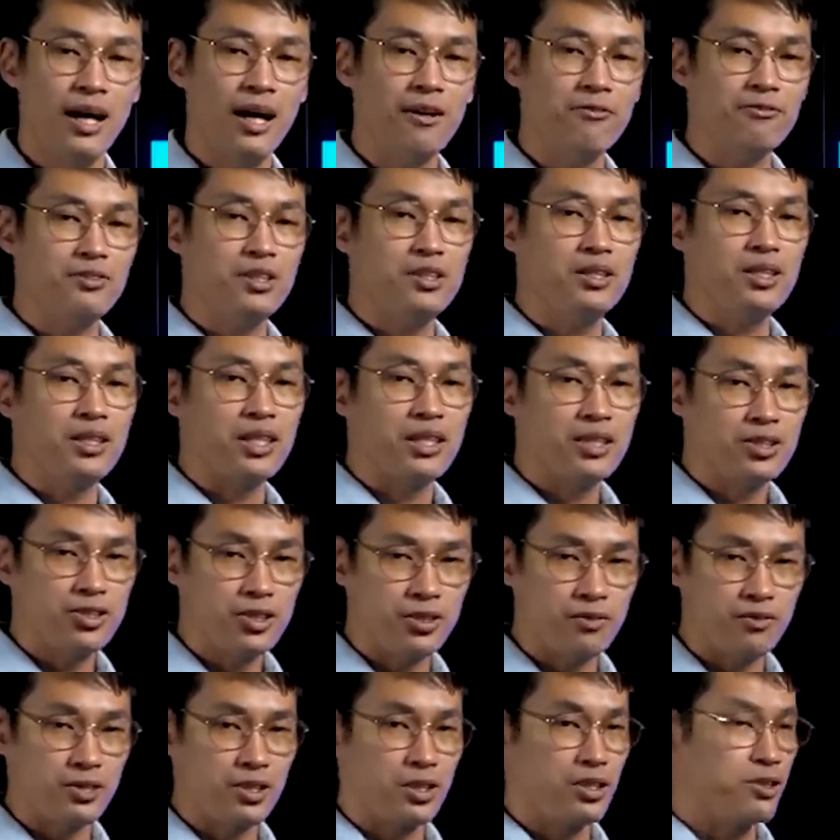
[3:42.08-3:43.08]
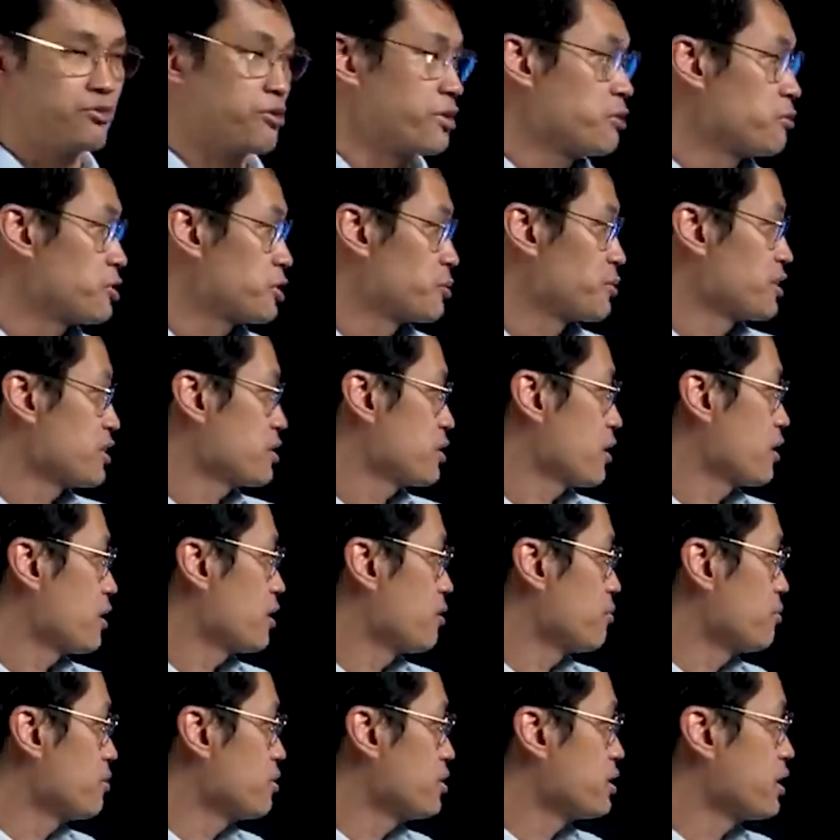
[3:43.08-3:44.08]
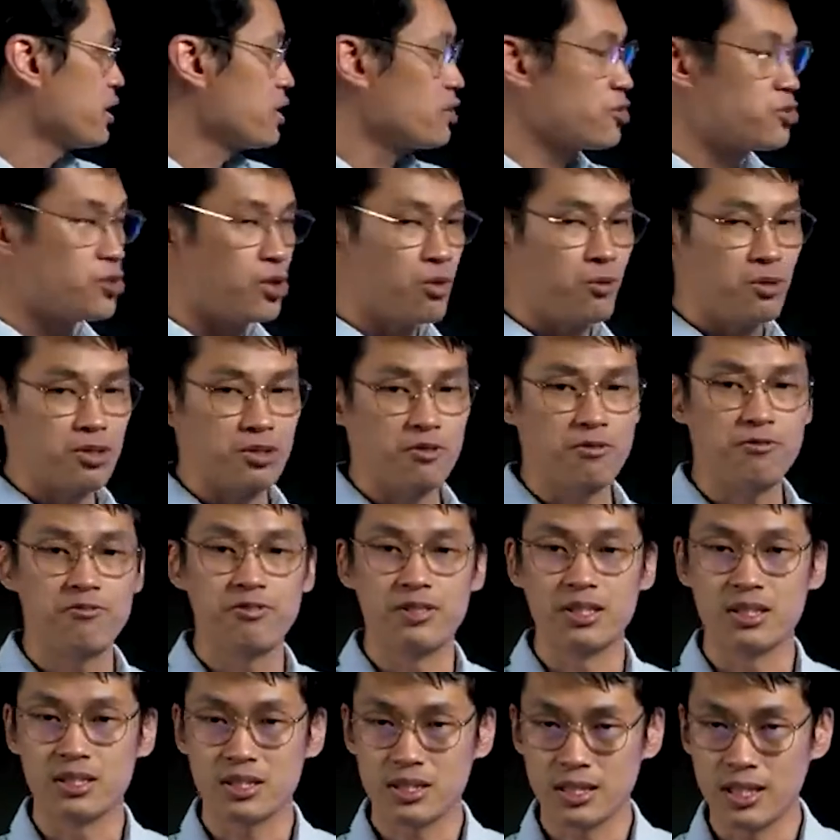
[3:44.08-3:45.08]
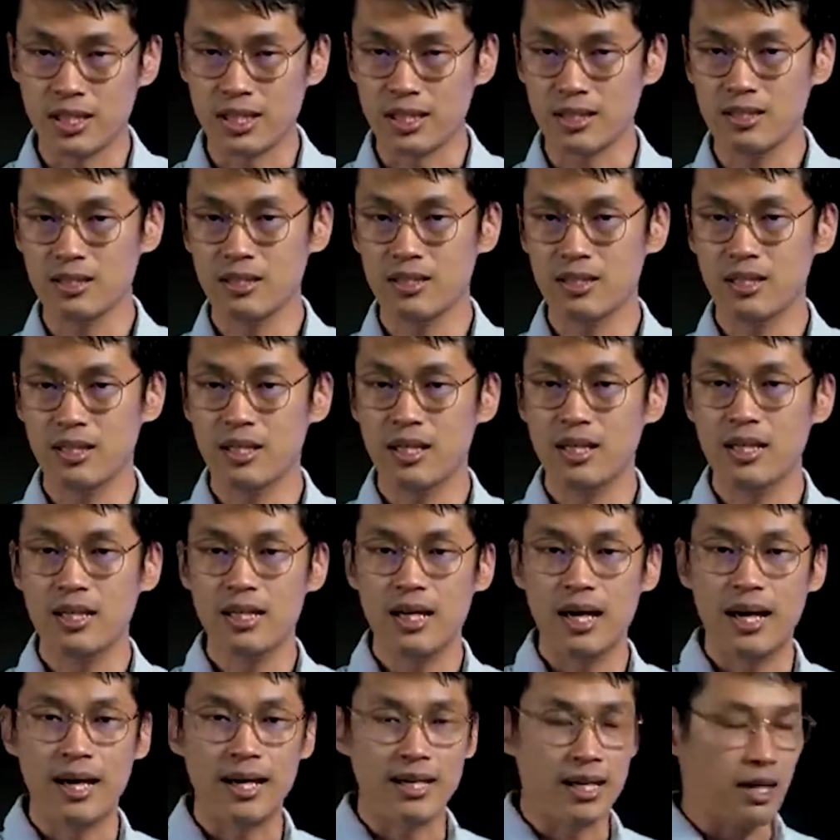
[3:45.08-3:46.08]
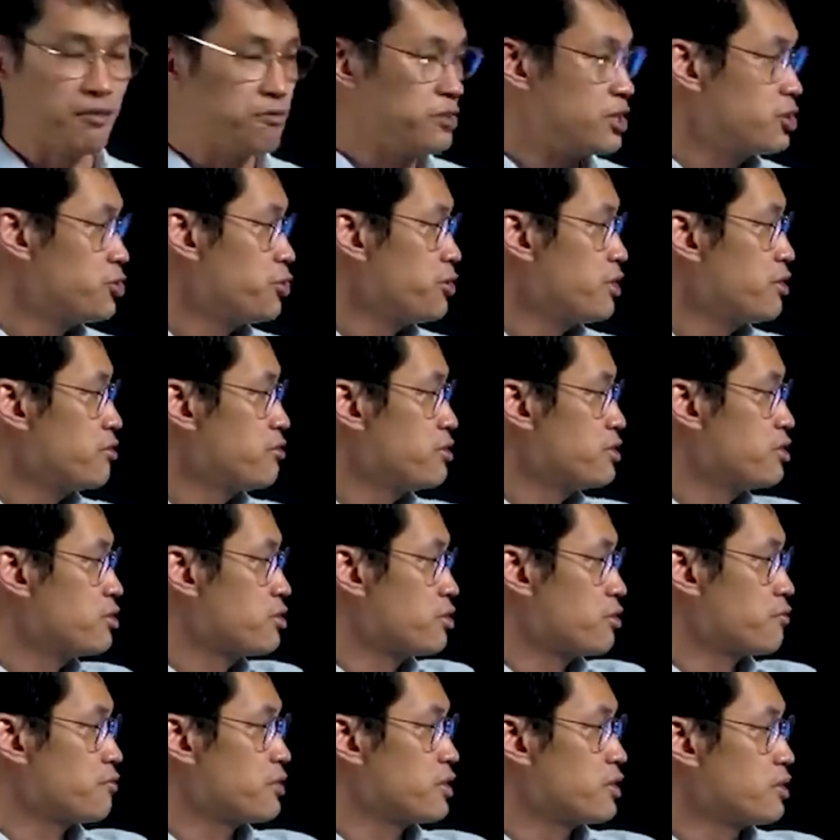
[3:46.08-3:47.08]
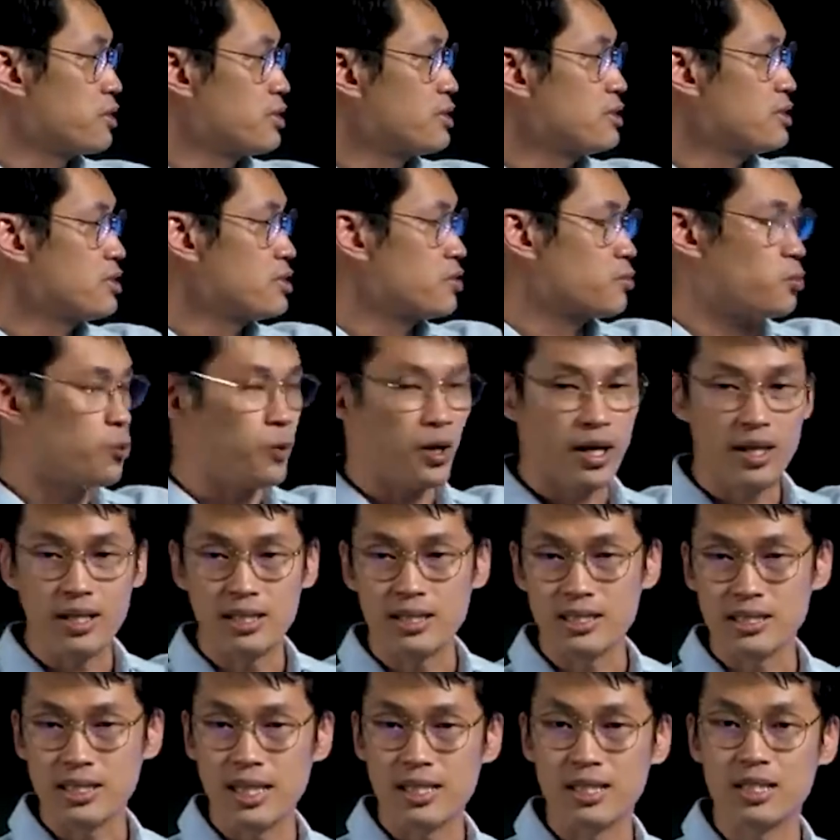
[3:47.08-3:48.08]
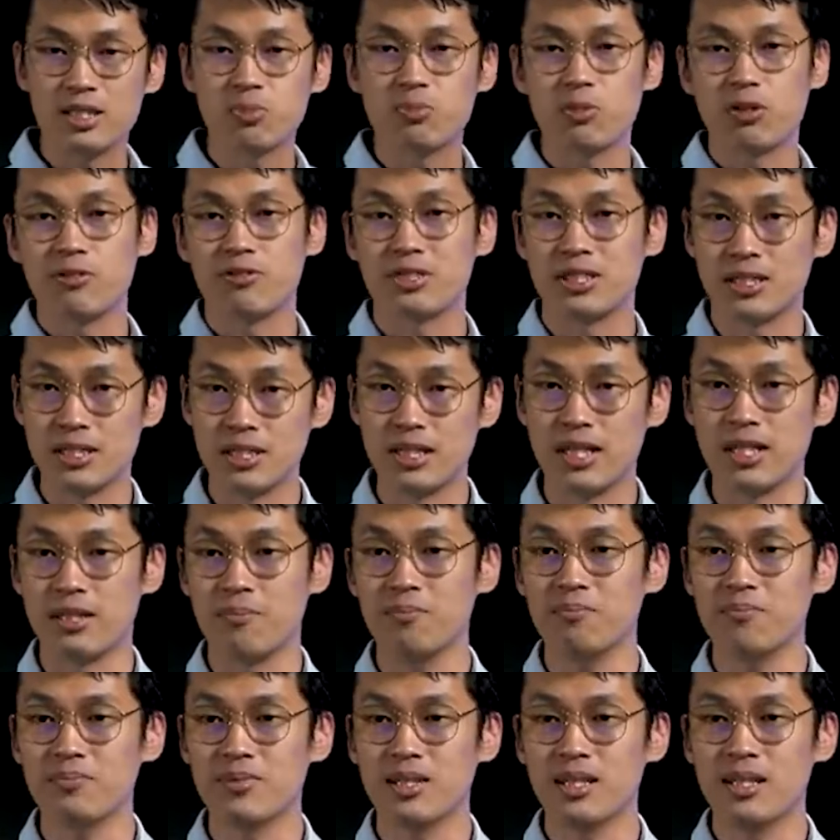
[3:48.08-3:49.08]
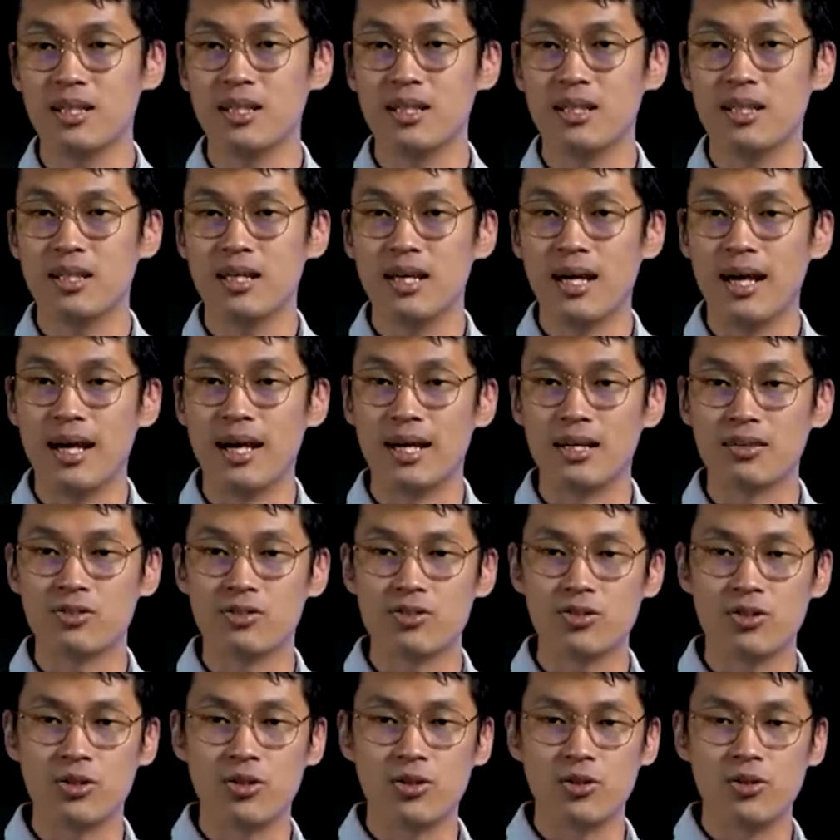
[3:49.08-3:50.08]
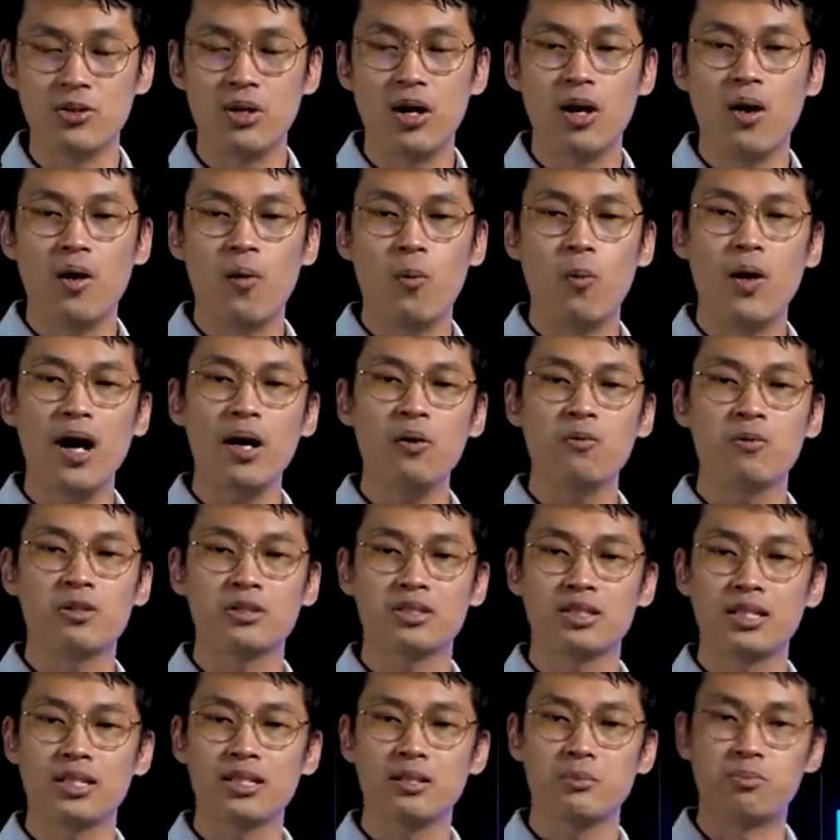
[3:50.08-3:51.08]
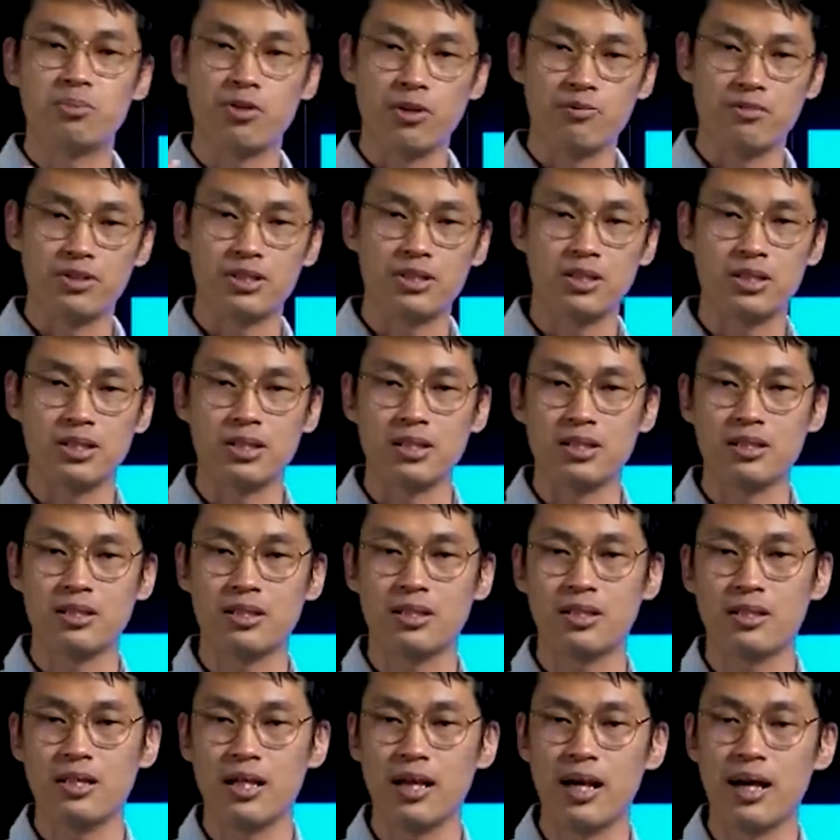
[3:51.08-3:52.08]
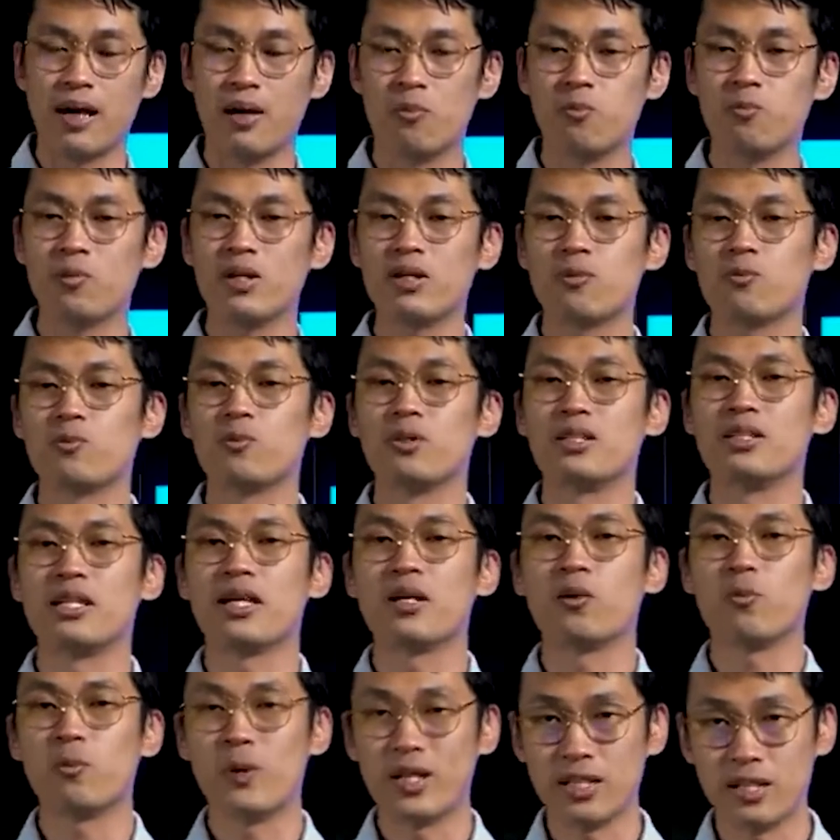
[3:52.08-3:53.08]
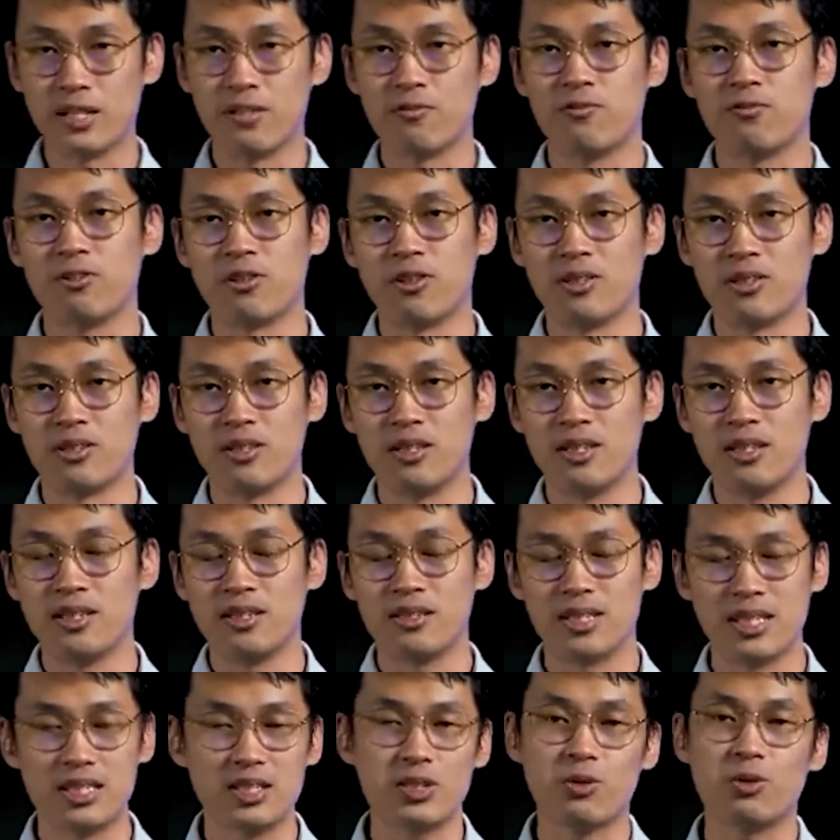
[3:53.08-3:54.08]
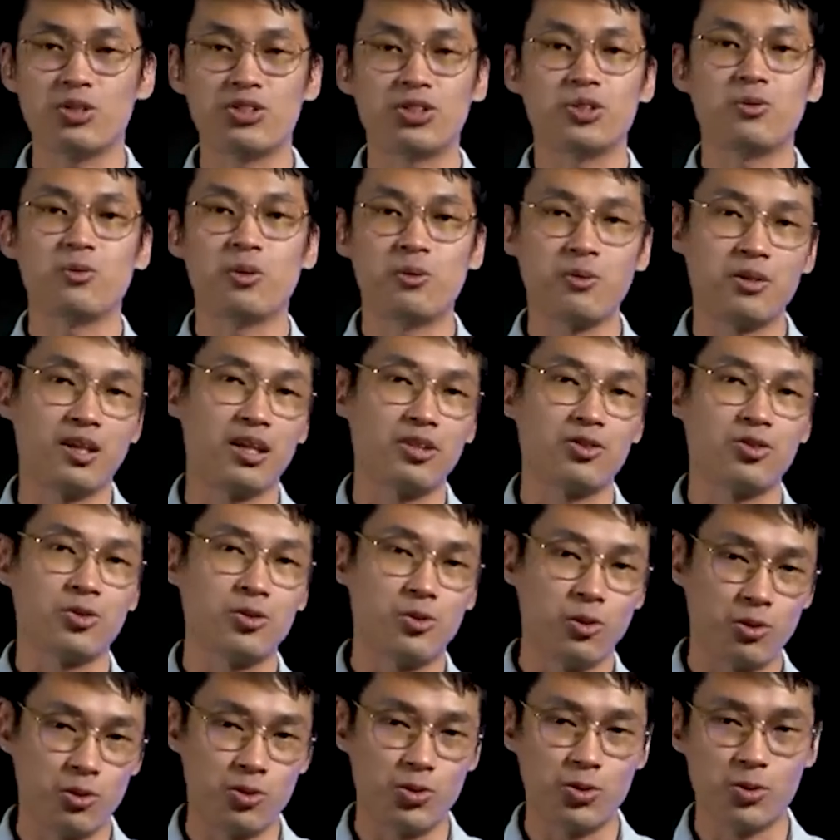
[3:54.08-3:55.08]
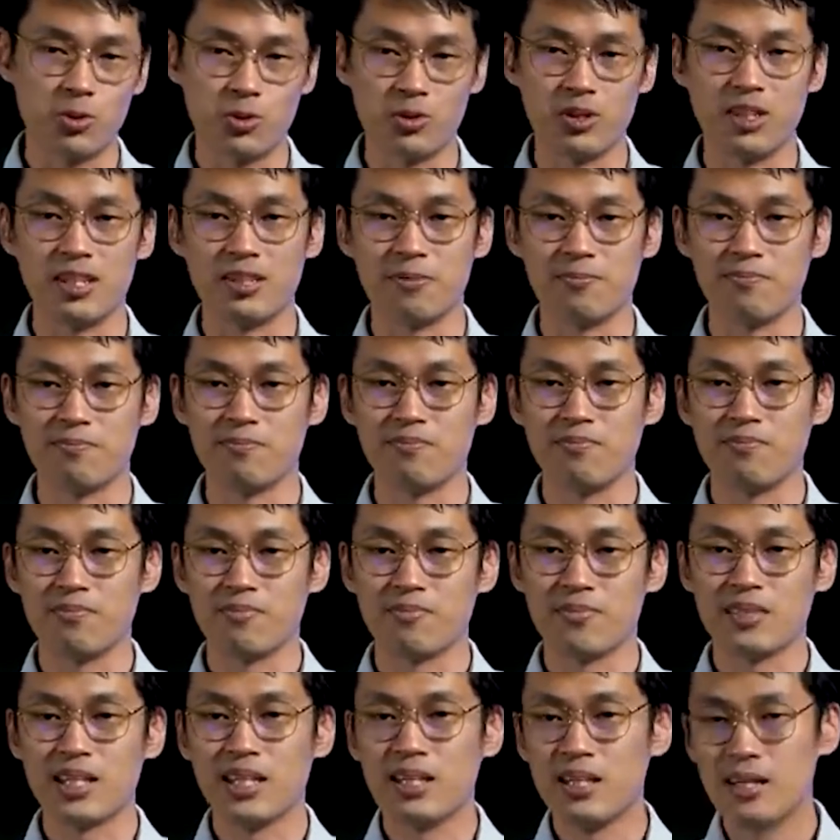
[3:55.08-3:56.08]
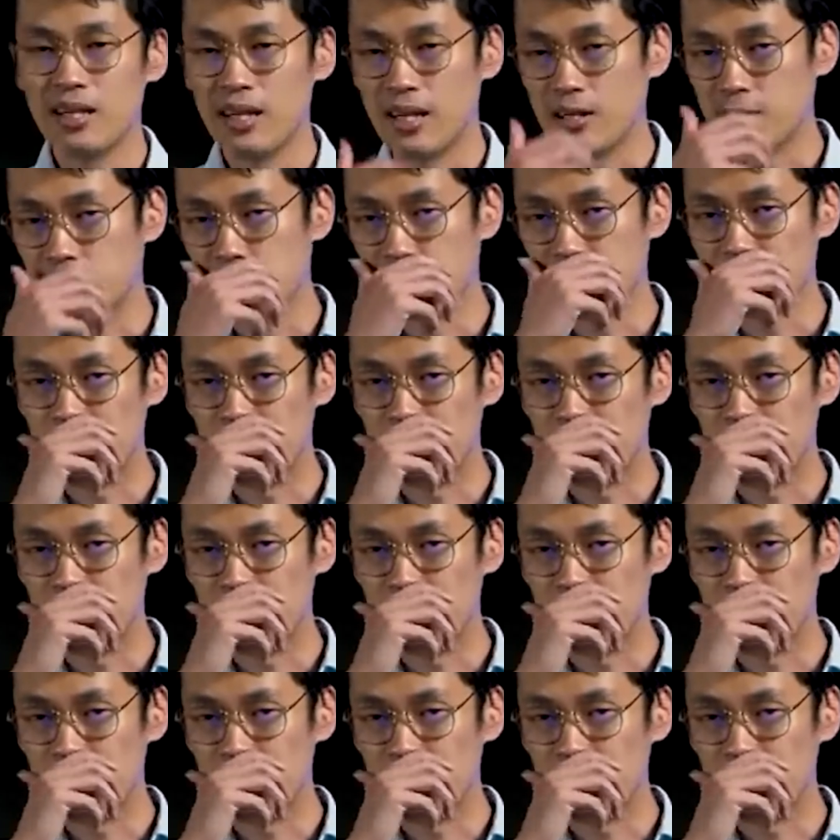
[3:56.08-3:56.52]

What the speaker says: after the nation of Israel was being set up, King Saul was the first king. And after 300 years of it, this is where Isaiah's prophecy came. And so why was there a prophecy? And what were they waiting for? That's the question we want to actually go through today. And